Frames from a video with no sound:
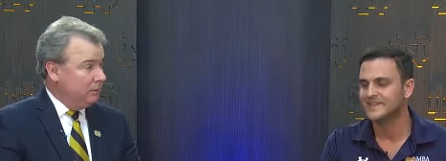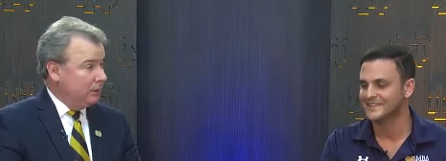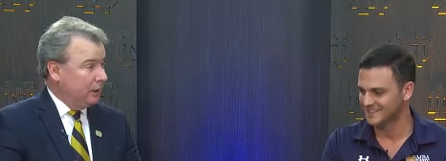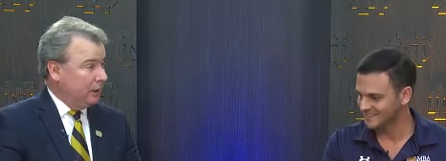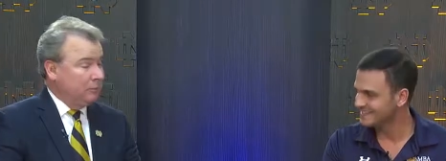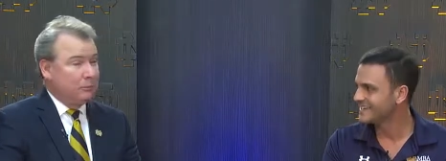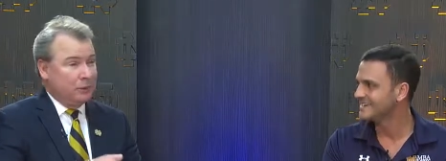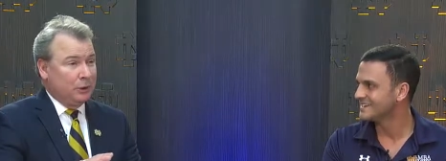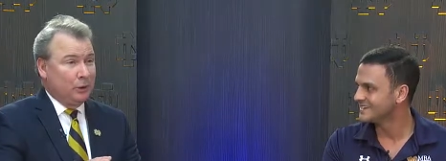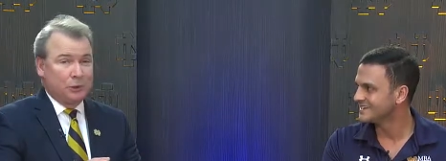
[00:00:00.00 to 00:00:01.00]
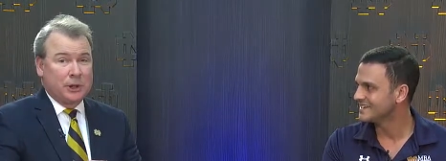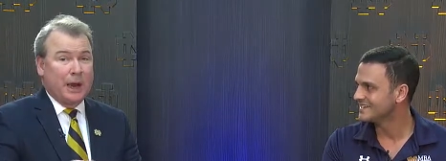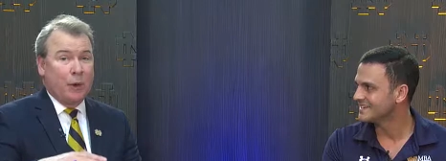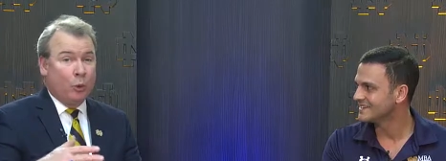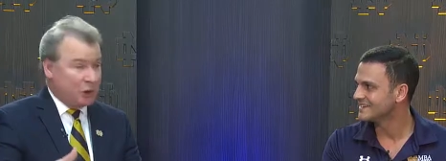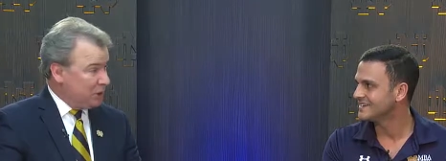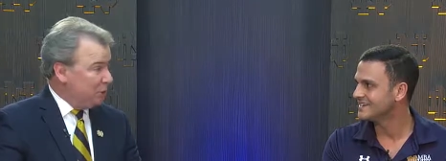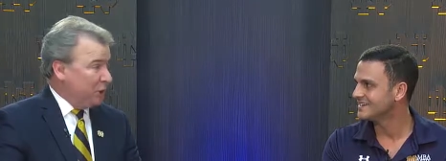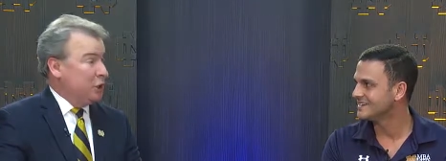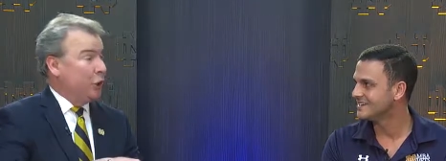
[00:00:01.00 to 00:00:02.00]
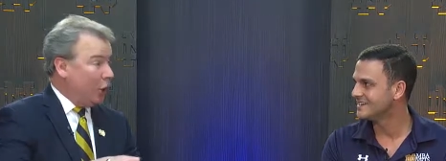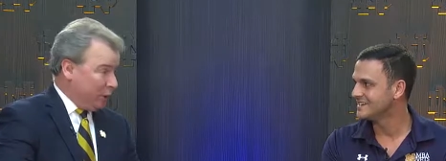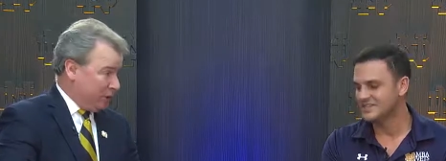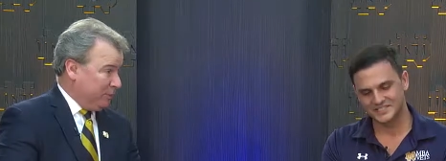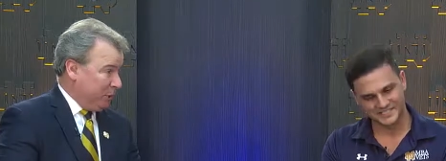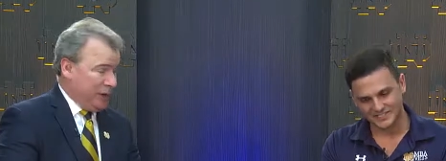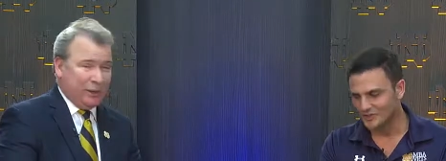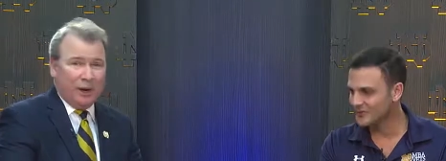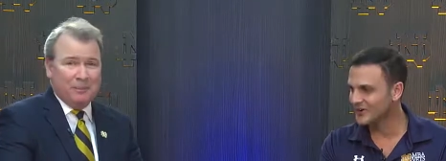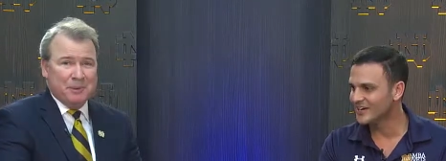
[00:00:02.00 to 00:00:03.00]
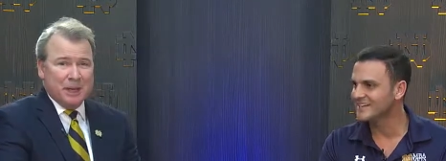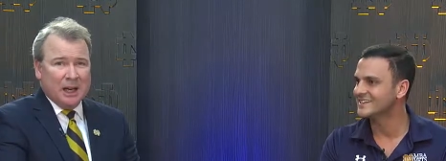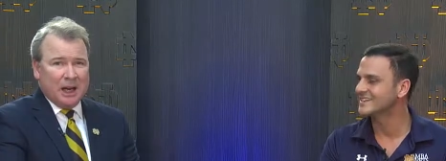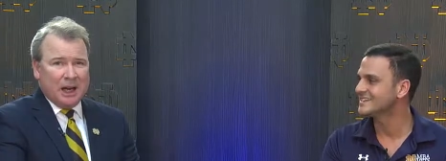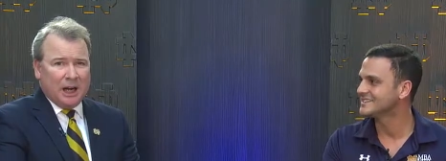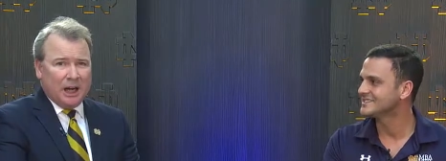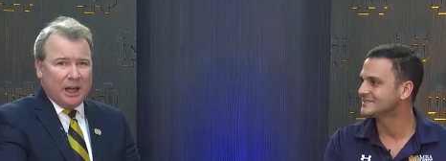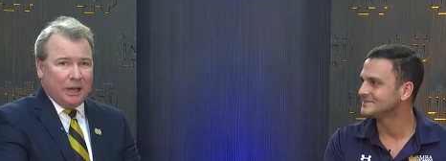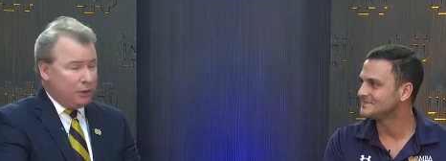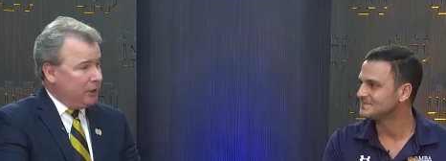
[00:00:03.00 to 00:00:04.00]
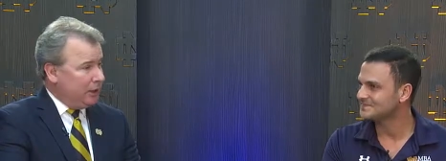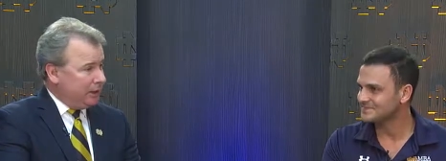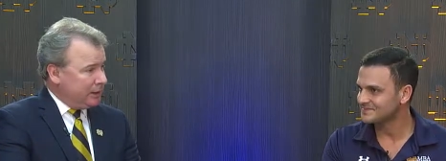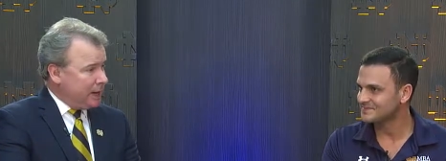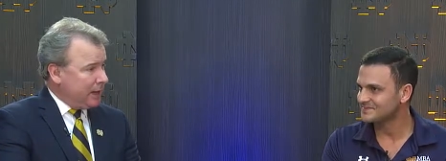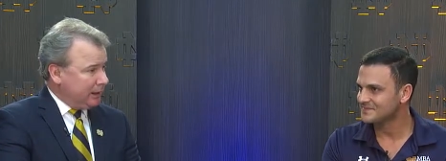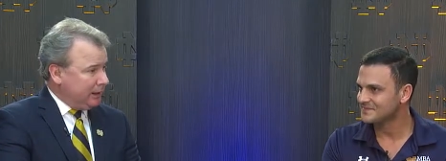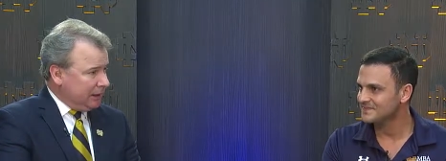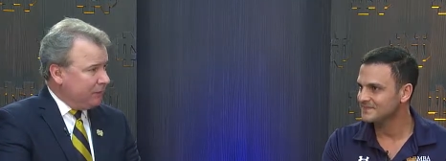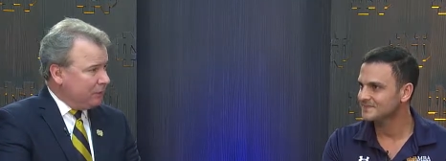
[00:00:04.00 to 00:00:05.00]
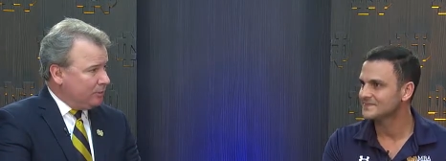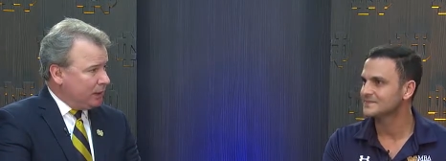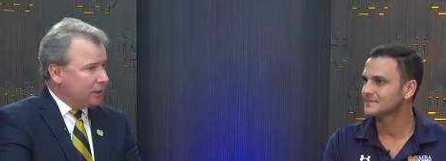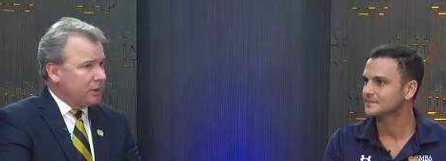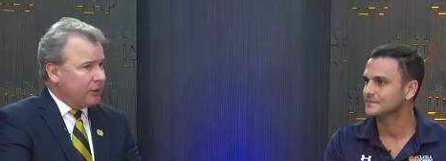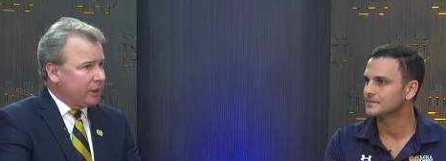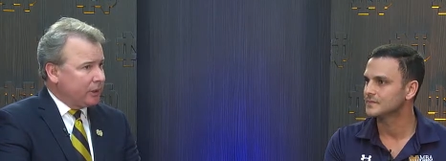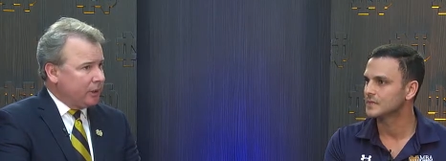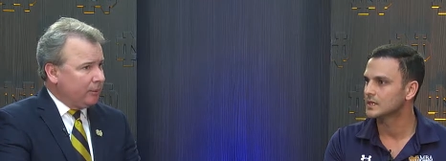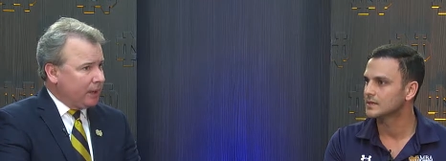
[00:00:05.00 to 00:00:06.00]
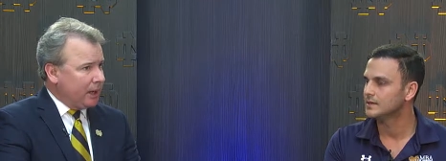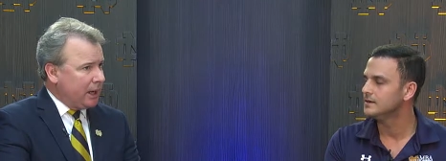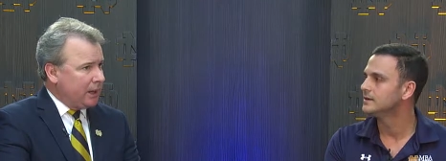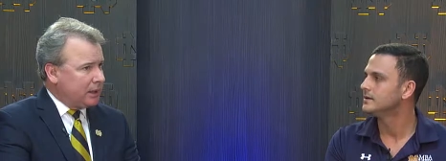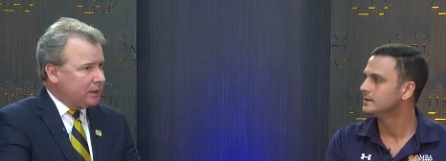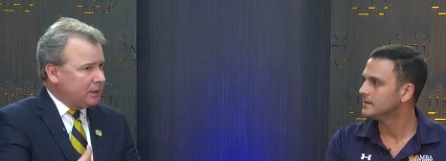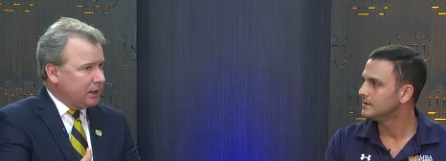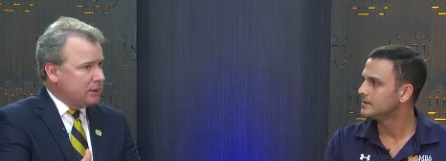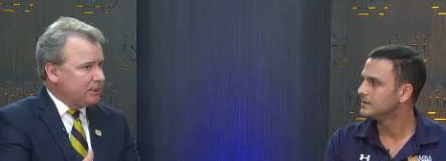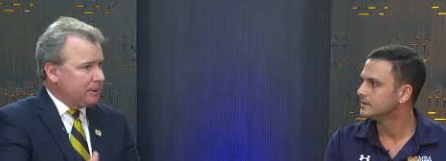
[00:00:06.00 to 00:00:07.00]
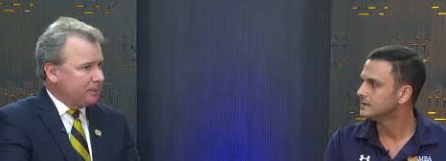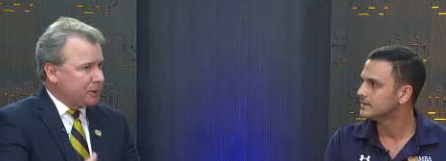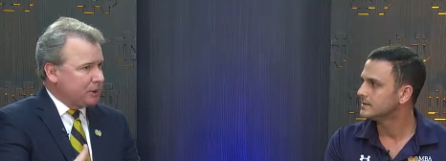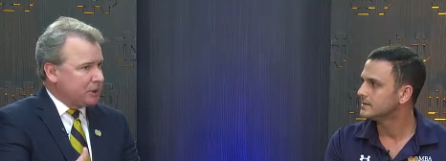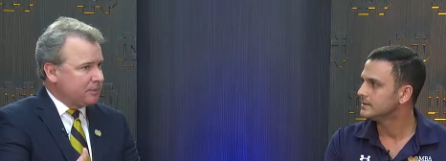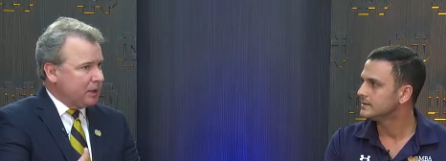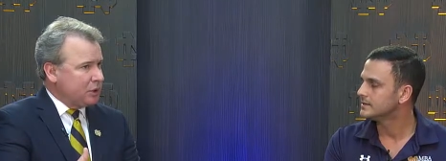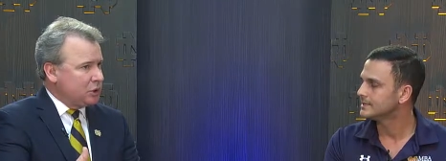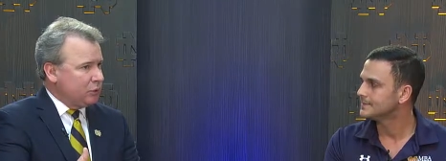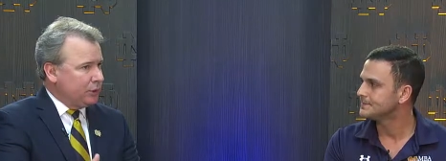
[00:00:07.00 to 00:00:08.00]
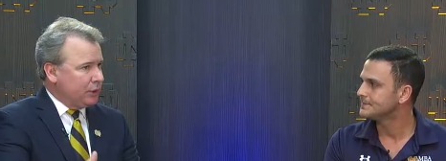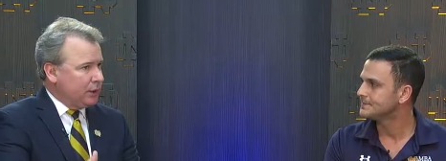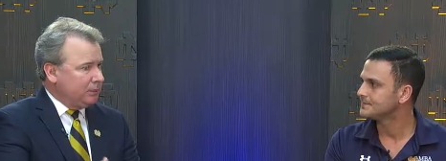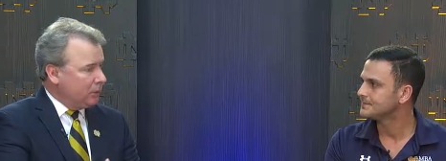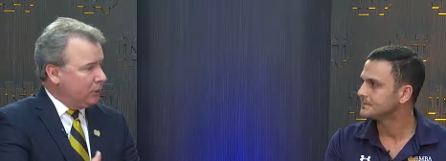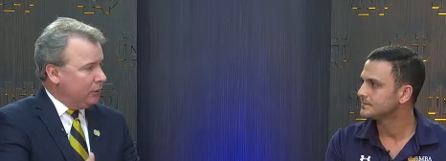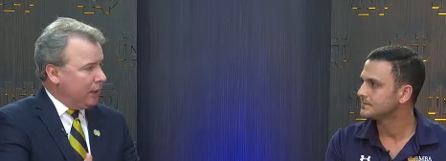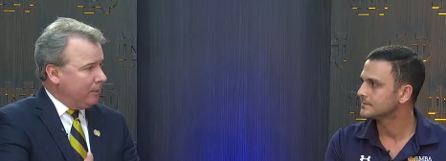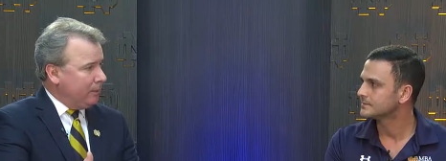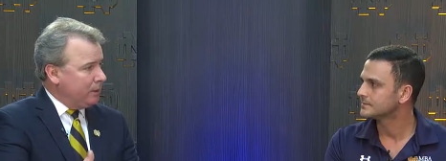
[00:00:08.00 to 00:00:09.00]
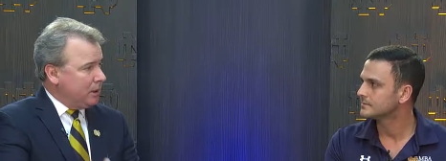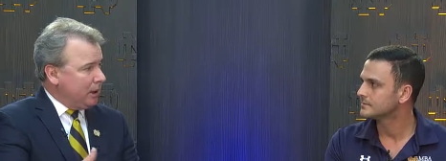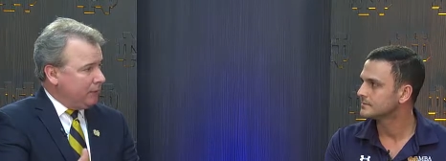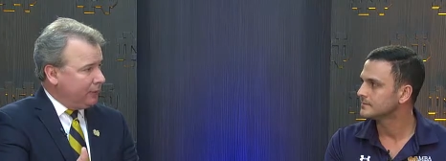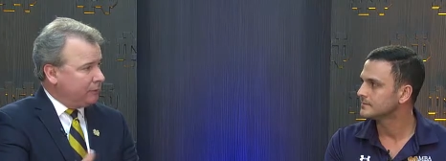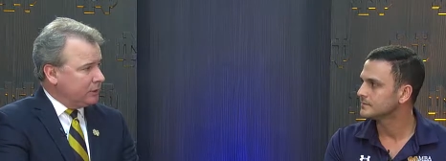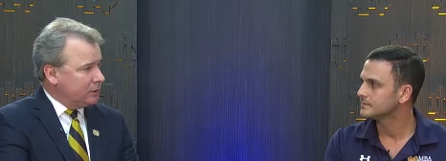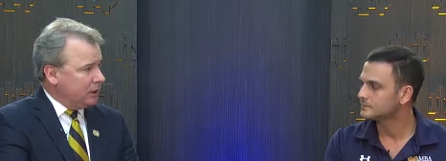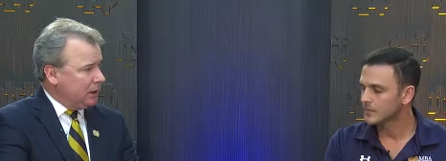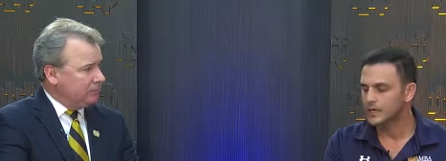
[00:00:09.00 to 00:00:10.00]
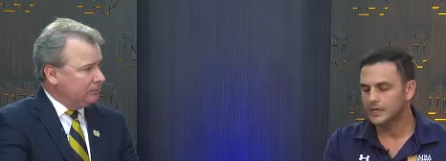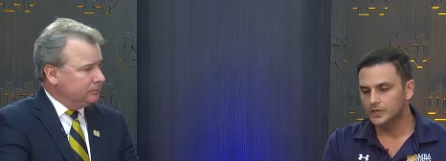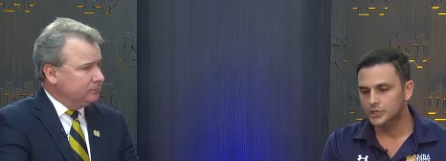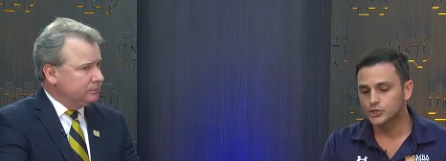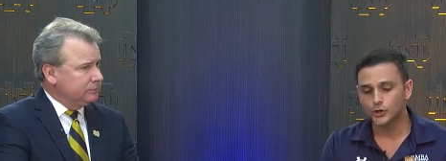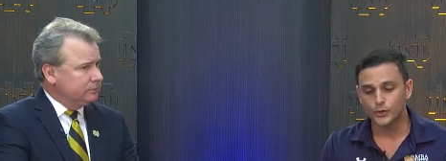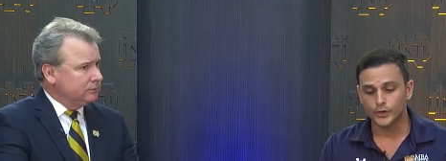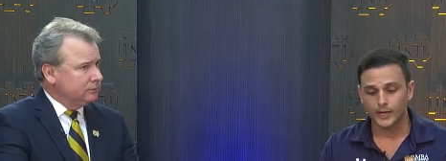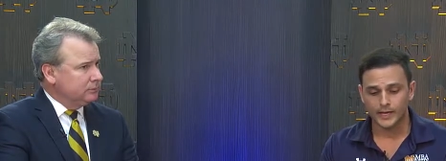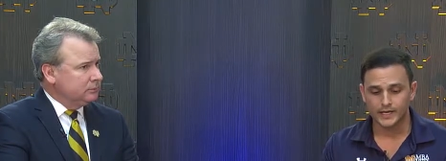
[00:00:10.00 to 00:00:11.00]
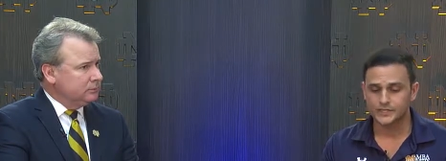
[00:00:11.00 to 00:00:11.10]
Speaker 1: Uh, you don't say I was a Marine. You're always a Marine, Still right? Marine. Uh, and you didn't exactly leave your military career behind. Can you tell us about the participation with the Notre Dame MBA Veterans Club?
Speaker 2: Sure. Uh,